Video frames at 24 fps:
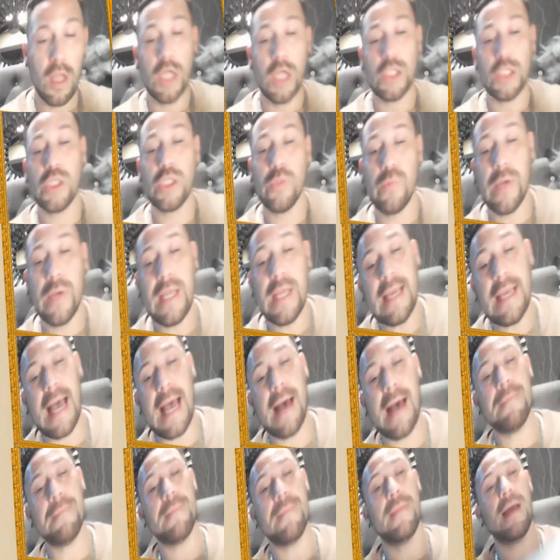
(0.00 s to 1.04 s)
To
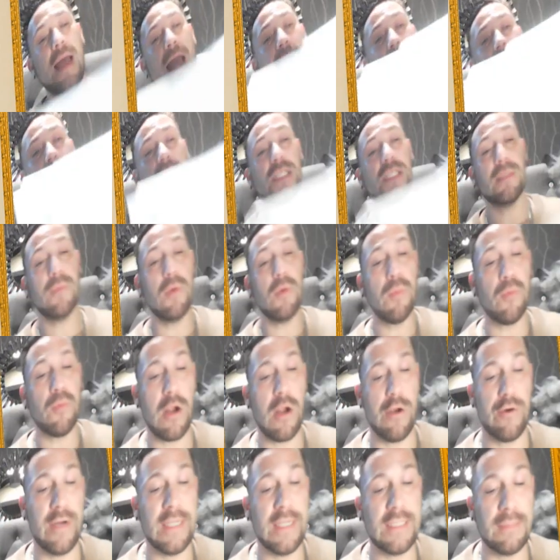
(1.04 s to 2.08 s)
recap actionable
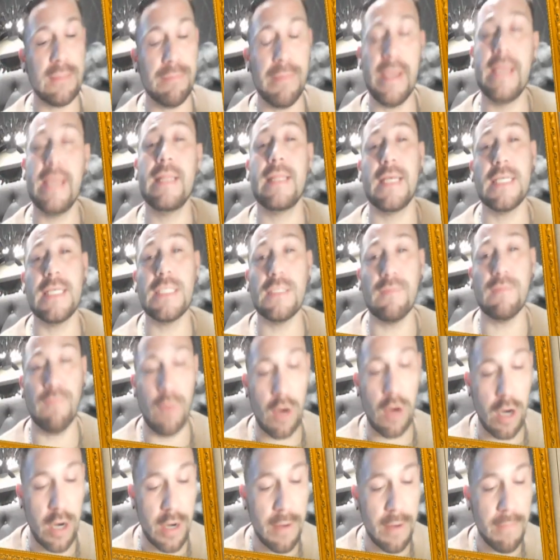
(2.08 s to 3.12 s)
progress made thus
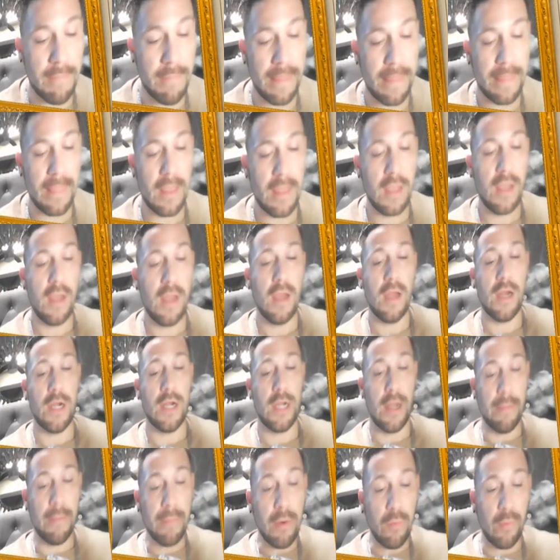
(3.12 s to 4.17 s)
far:
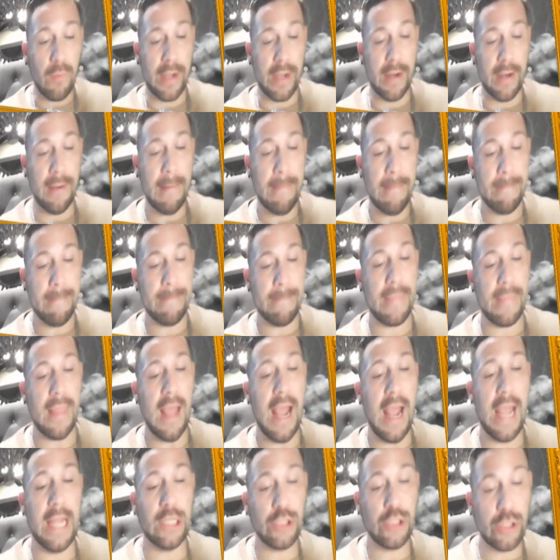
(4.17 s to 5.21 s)
number 1,
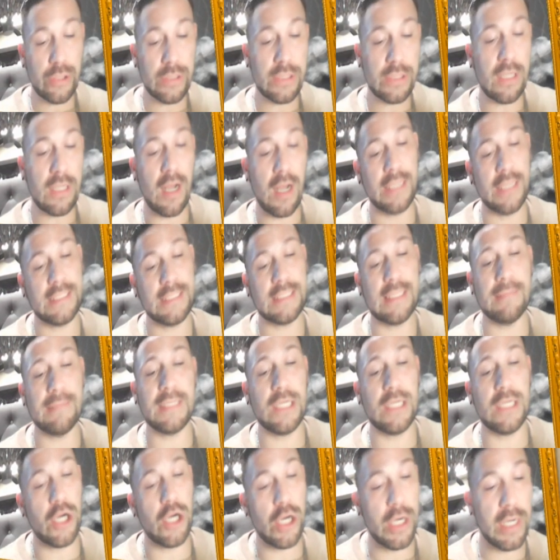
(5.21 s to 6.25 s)
I introduced the concept
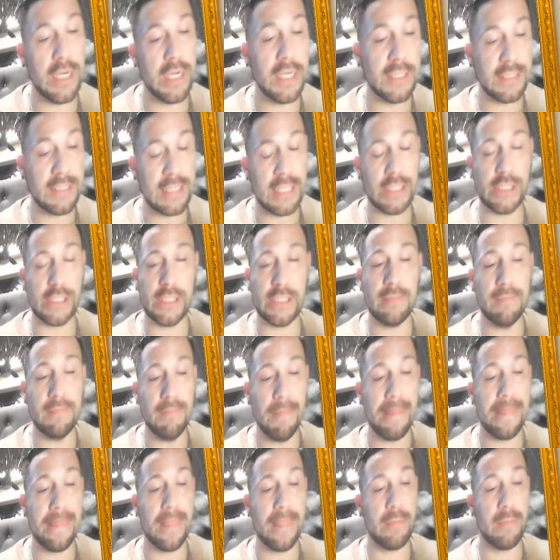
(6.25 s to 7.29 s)
in an earlier session.
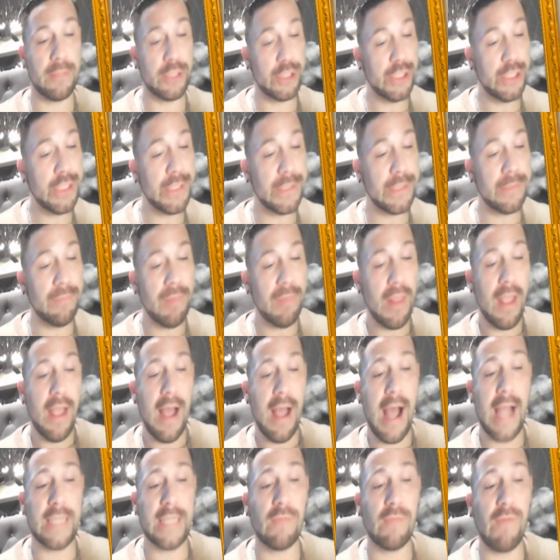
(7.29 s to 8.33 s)
Number 2,
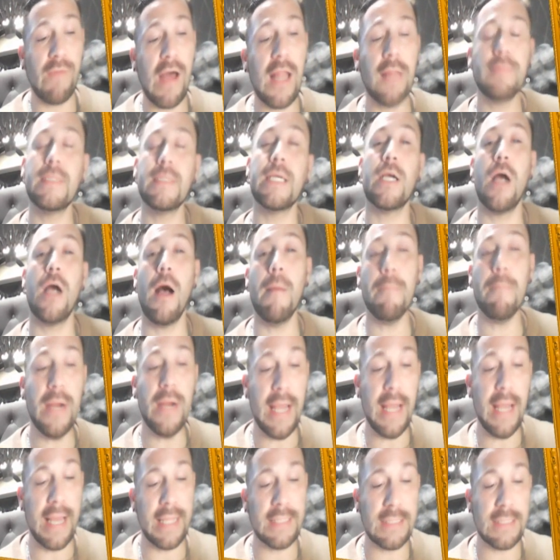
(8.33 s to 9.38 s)
I developed a
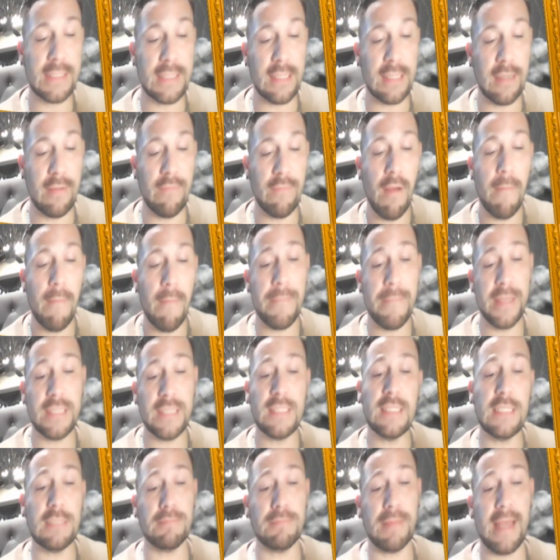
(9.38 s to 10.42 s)
comprehensive
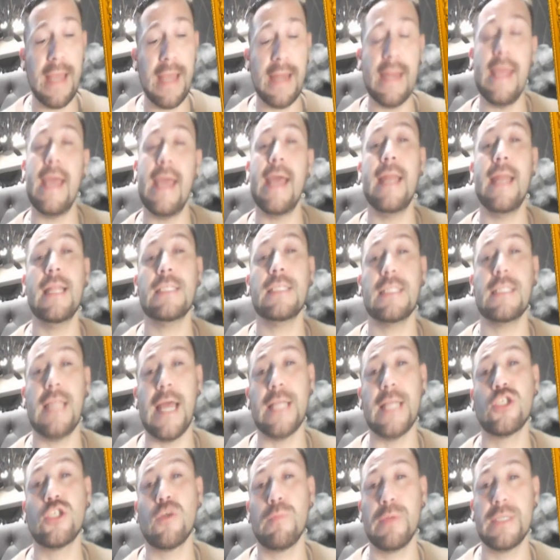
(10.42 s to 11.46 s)
business plan and a
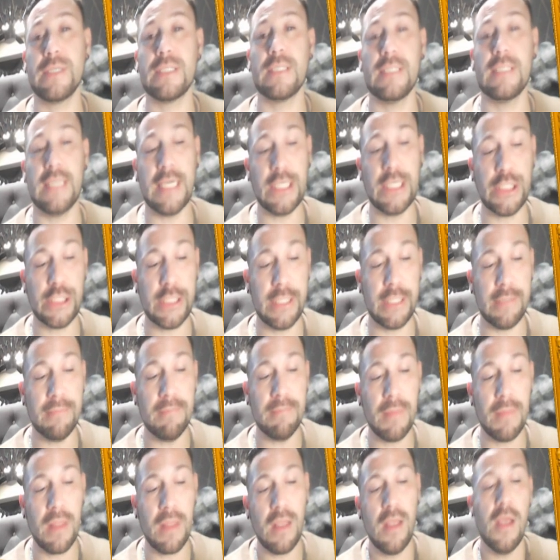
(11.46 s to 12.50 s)
slideshow presentation.
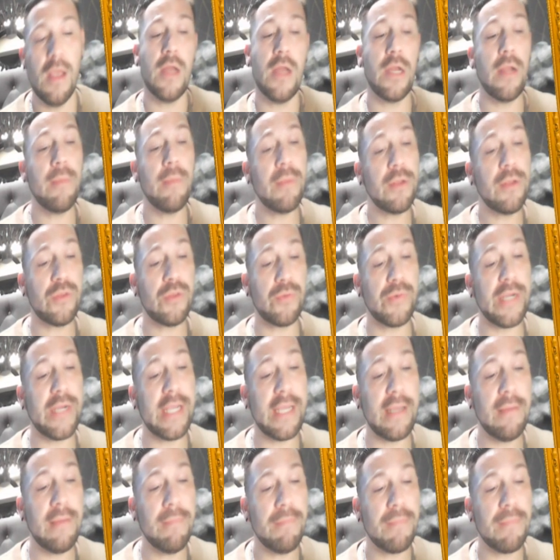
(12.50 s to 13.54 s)
Number
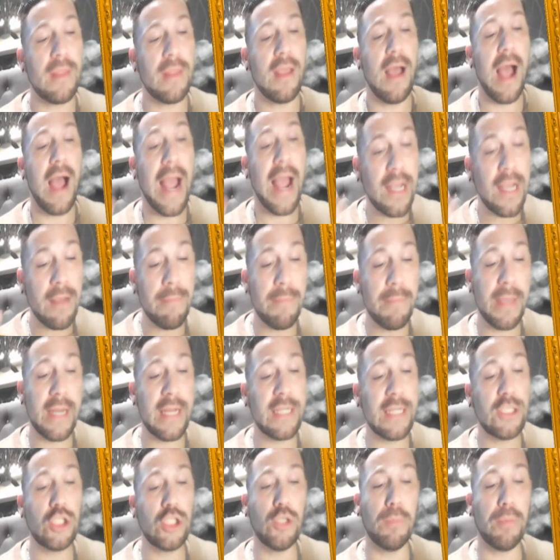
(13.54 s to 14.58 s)
3, I
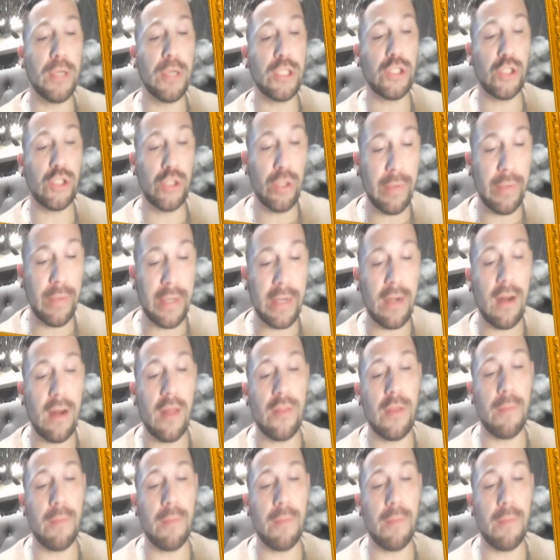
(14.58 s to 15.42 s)
committed to pursuing the